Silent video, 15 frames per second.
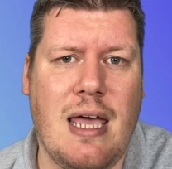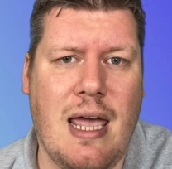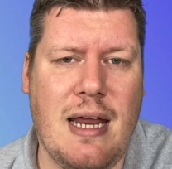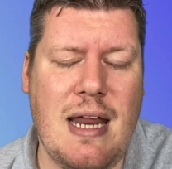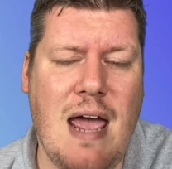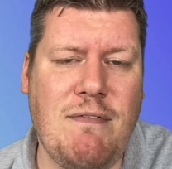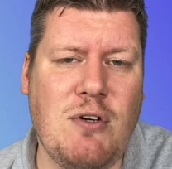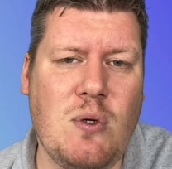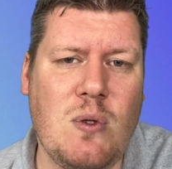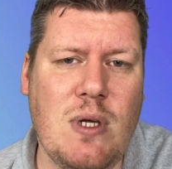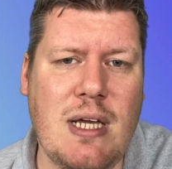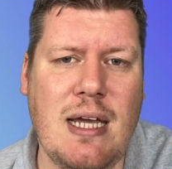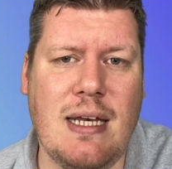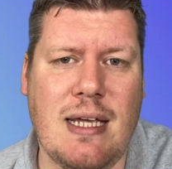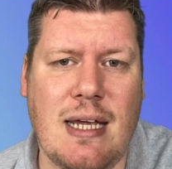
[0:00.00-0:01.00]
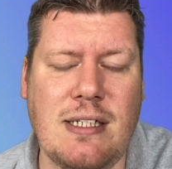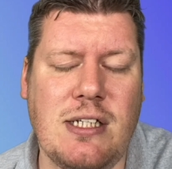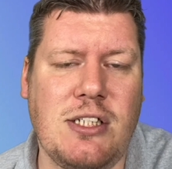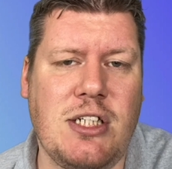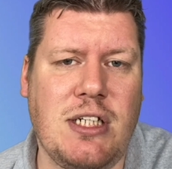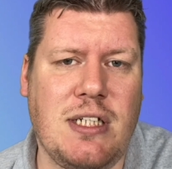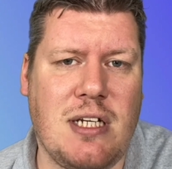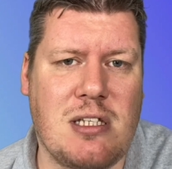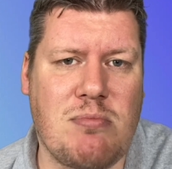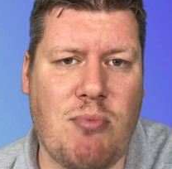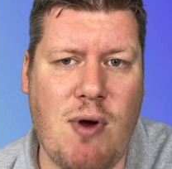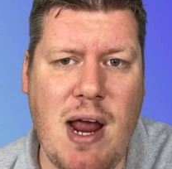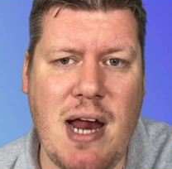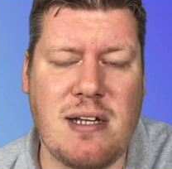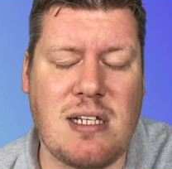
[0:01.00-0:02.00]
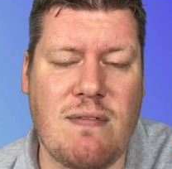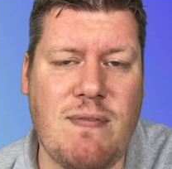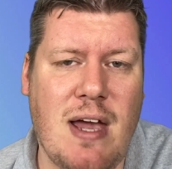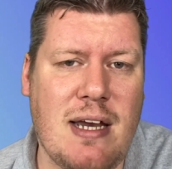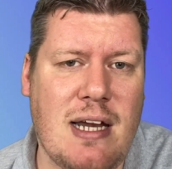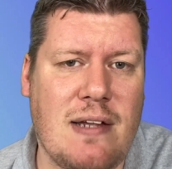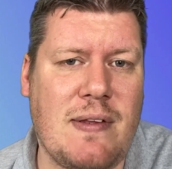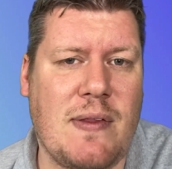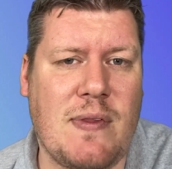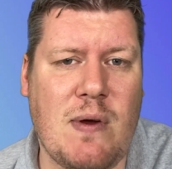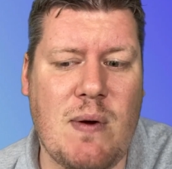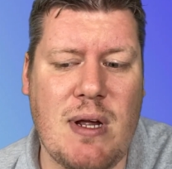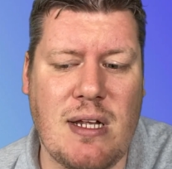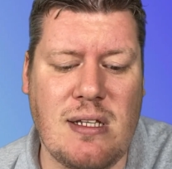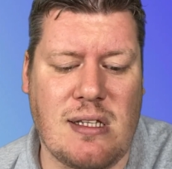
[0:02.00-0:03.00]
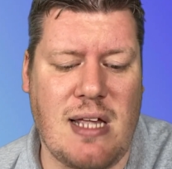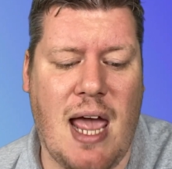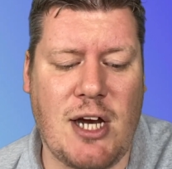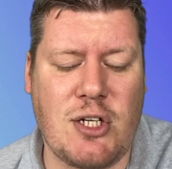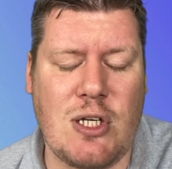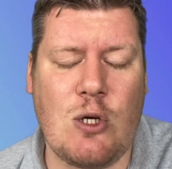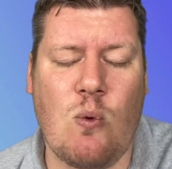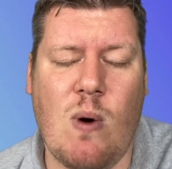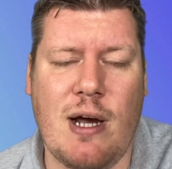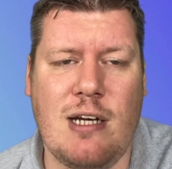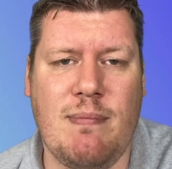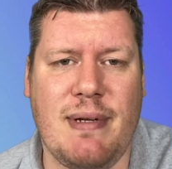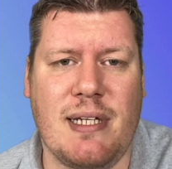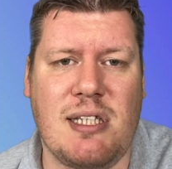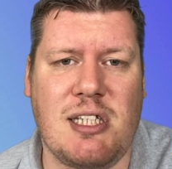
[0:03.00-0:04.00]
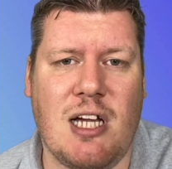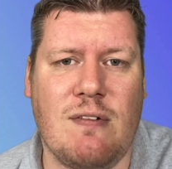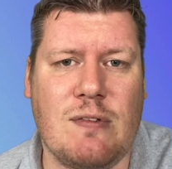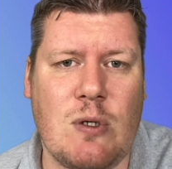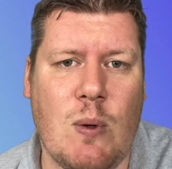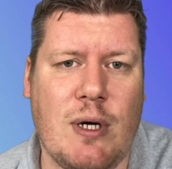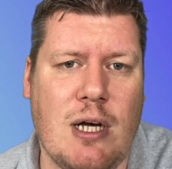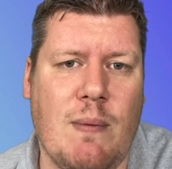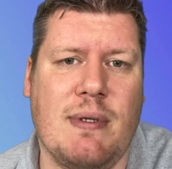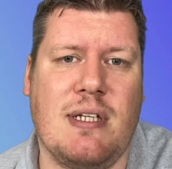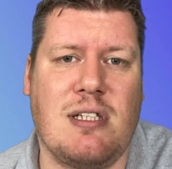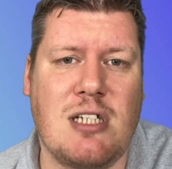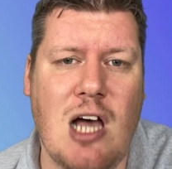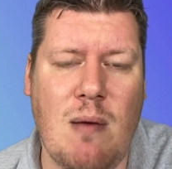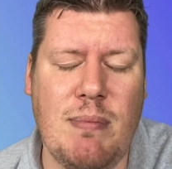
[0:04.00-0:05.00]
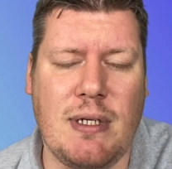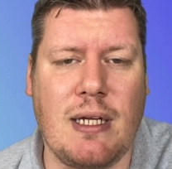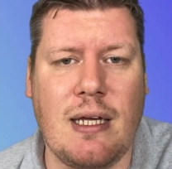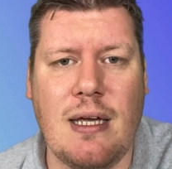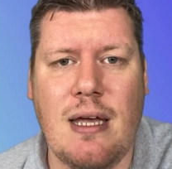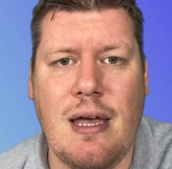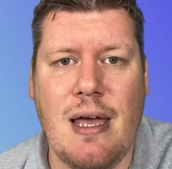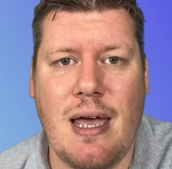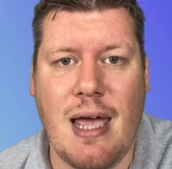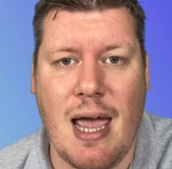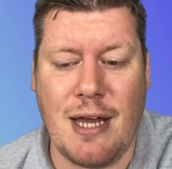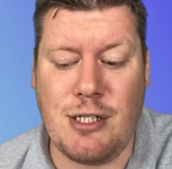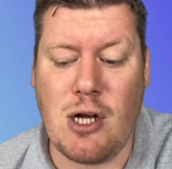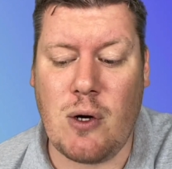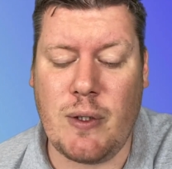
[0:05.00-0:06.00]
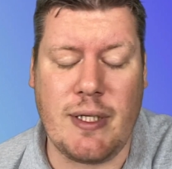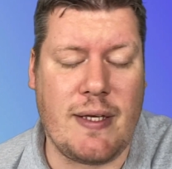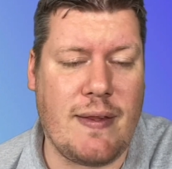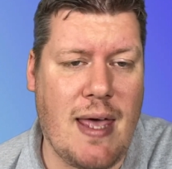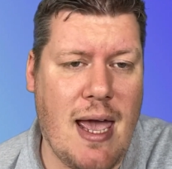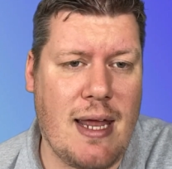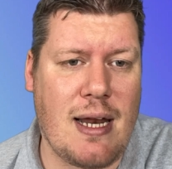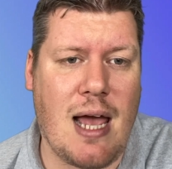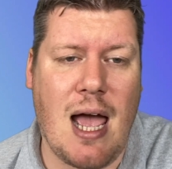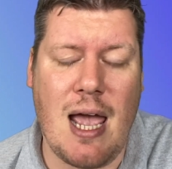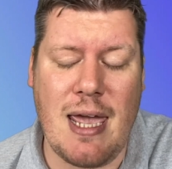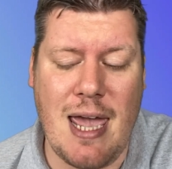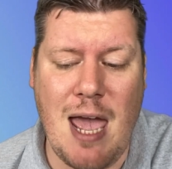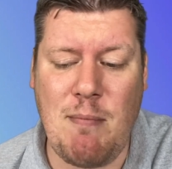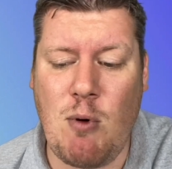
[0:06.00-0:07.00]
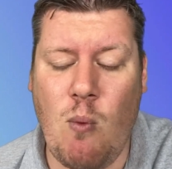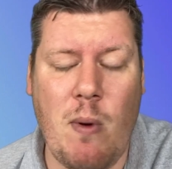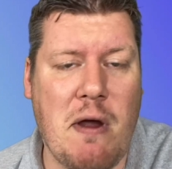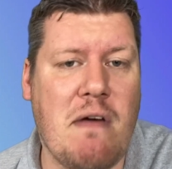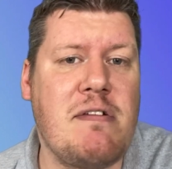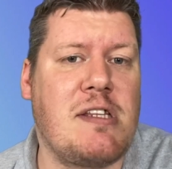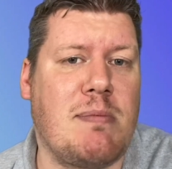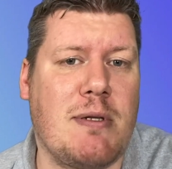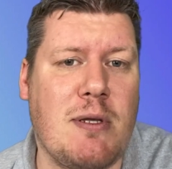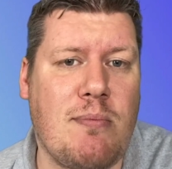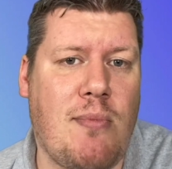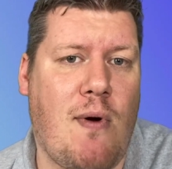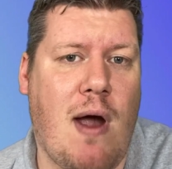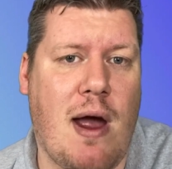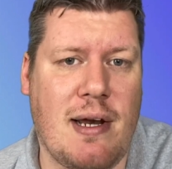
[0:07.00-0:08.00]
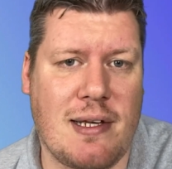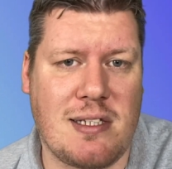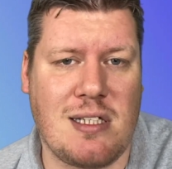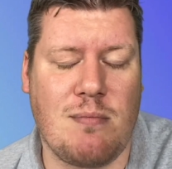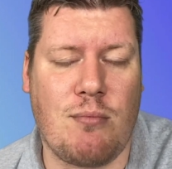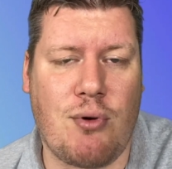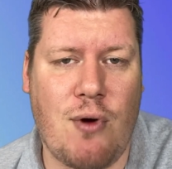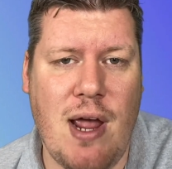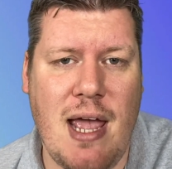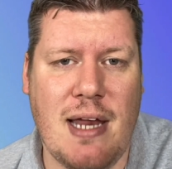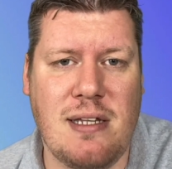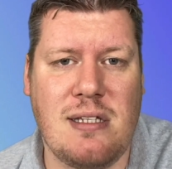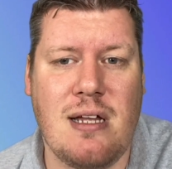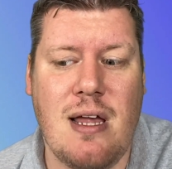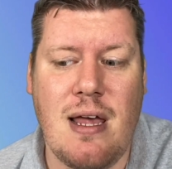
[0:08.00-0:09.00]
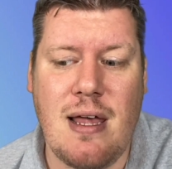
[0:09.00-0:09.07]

And after looking into GNUS Brands, I found out that there is actually quite a bit of stuff going on with this company. And not only that, I am aware of some of the products and brands.